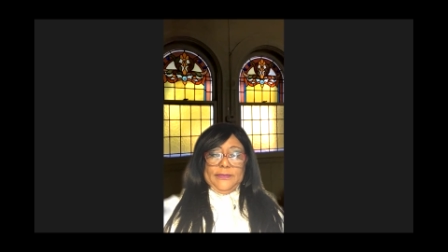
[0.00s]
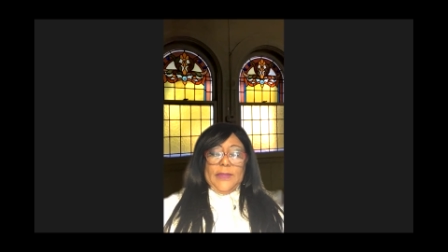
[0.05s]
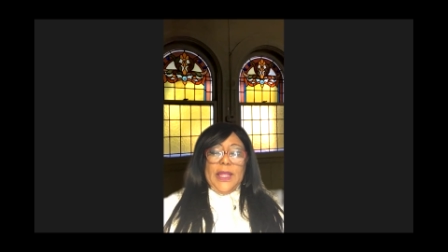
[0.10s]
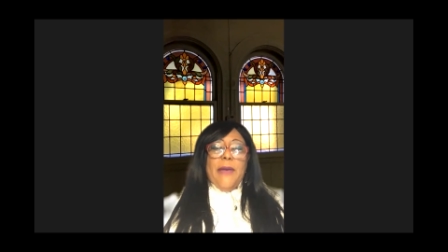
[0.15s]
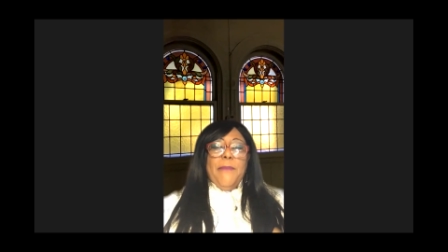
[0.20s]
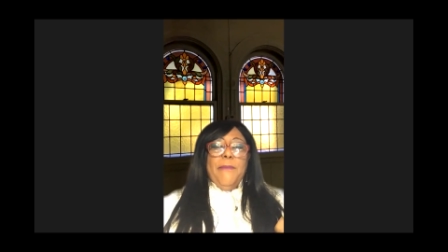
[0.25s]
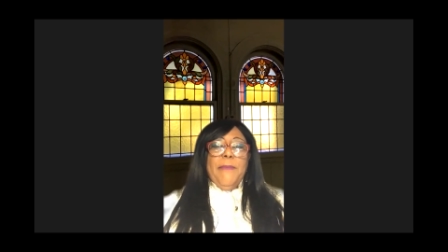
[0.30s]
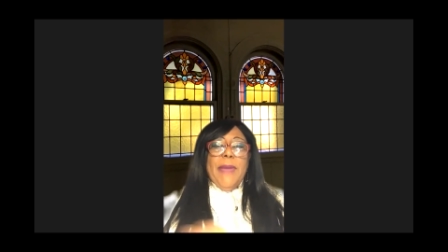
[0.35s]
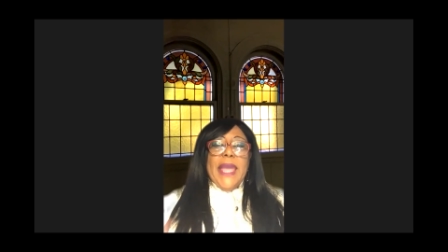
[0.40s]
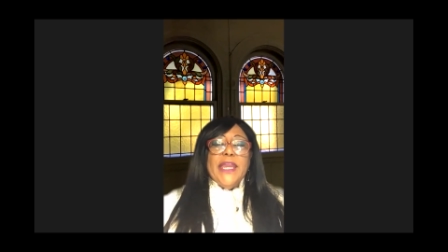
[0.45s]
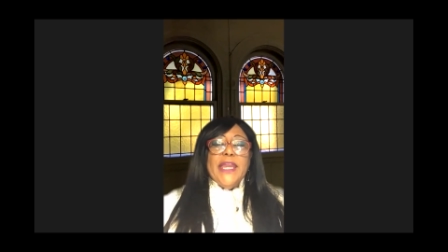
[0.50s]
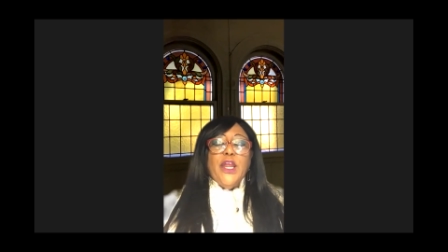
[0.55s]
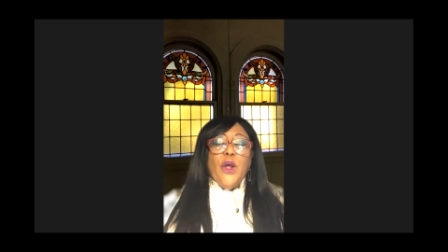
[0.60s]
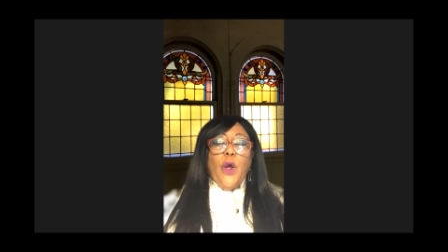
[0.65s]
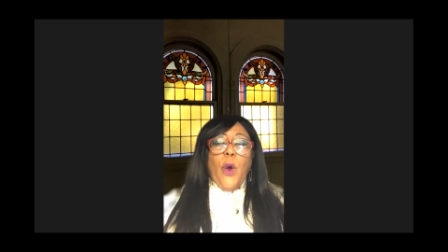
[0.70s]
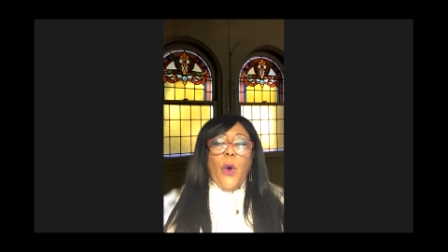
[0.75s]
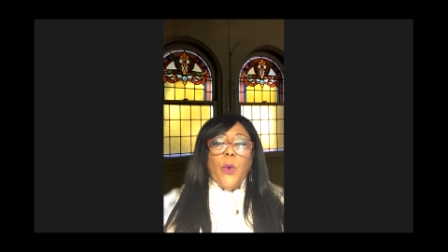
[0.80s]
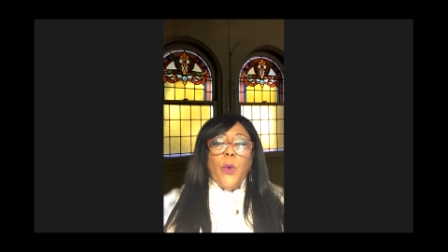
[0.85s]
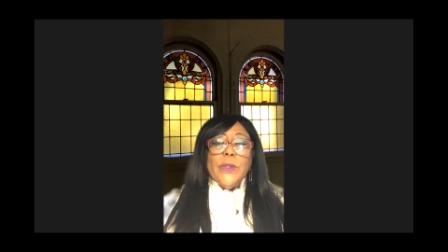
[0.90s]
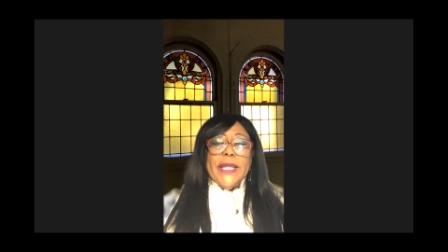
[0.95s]
and made it
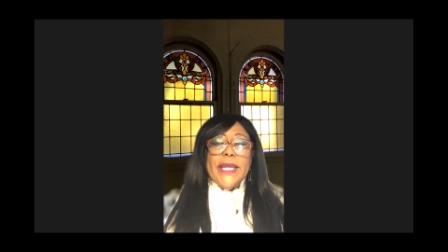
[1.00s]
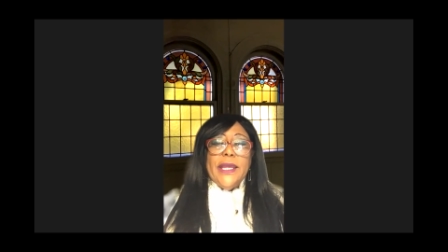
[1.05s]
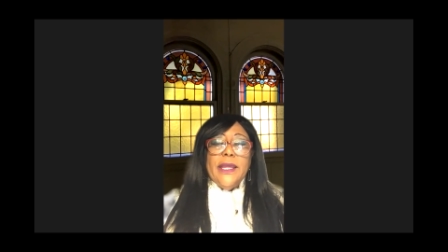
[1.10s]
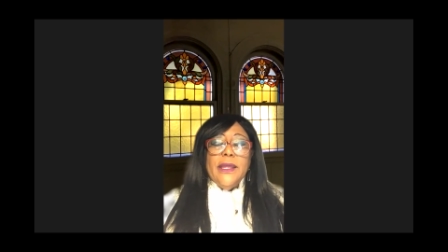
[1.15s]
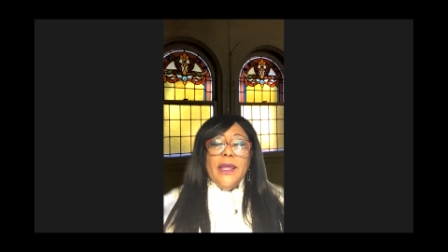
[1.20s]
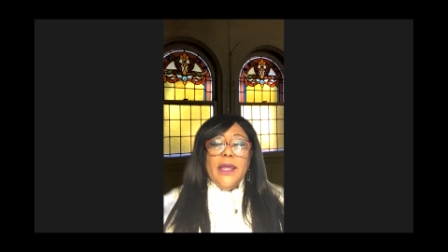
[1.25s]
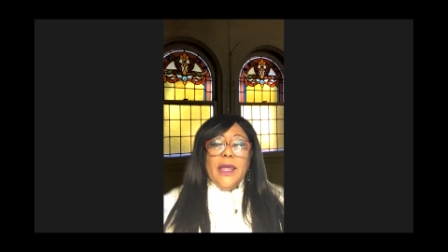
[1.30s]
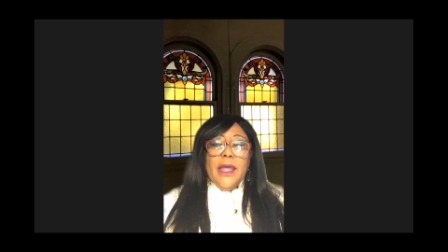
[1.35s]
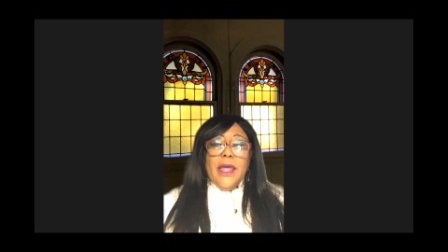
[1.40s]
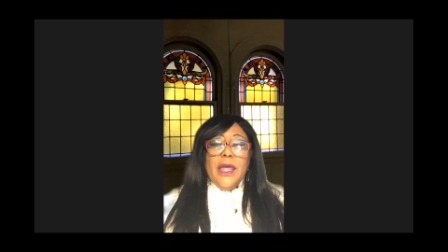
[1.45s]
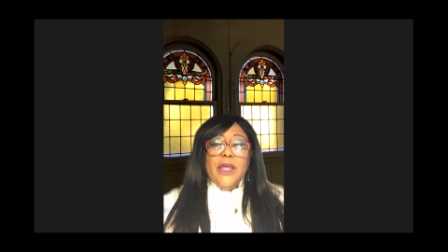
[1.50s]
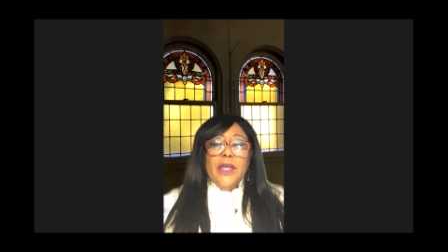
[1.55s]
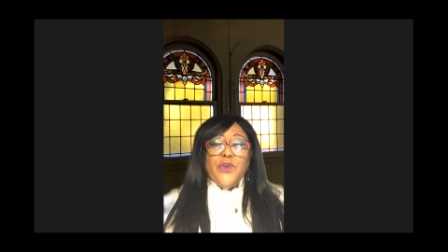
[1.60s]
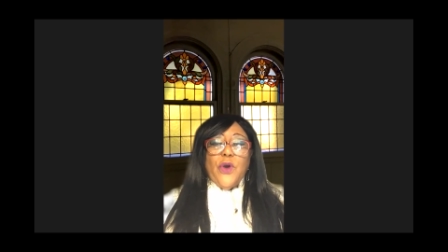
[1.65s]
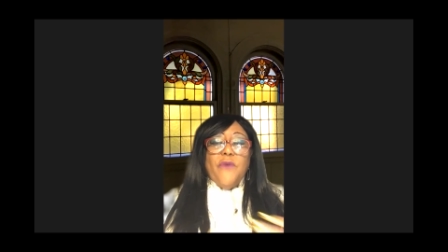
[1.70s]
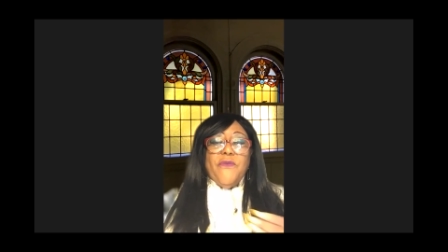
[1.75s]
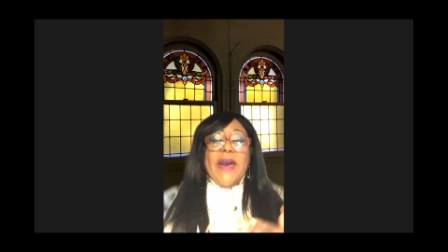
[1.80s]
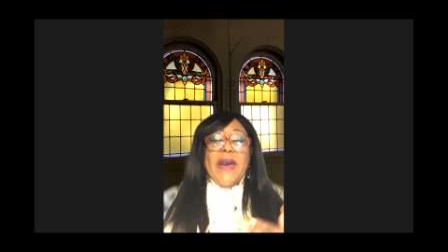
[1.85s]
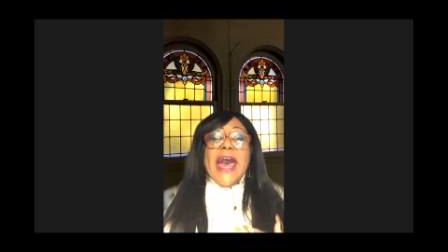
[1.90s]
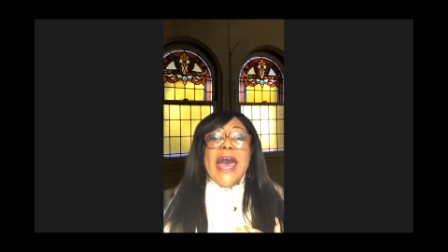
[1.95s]
holy. So
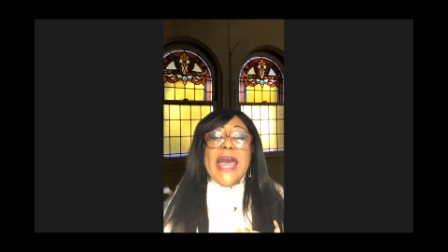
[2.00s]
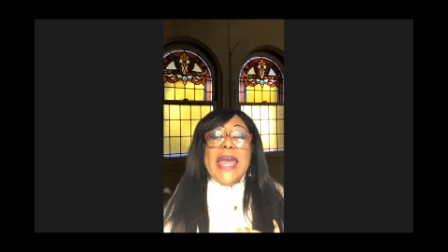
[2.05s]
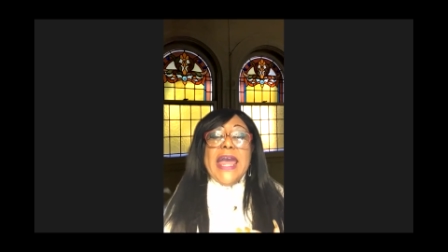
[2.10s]
if I